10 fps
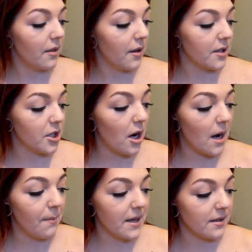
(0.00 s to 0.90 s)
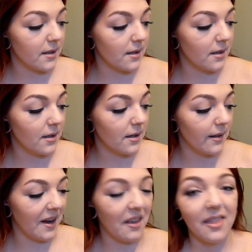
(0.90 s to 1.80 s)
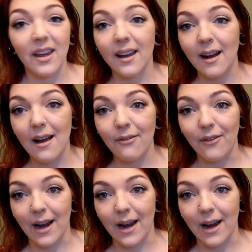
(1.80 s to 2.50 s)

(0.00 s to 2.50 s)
the top isn't like thick enough,